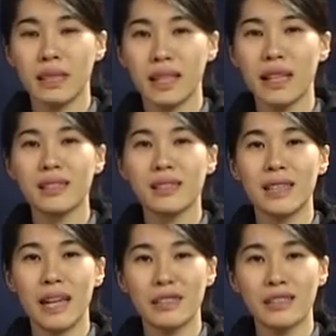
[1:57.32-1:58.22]
that is
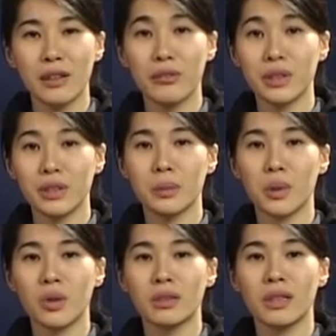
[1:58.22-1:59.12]
less
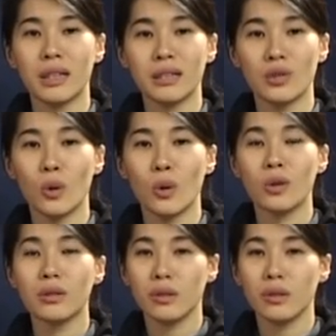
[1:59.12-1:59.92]
visible, that is called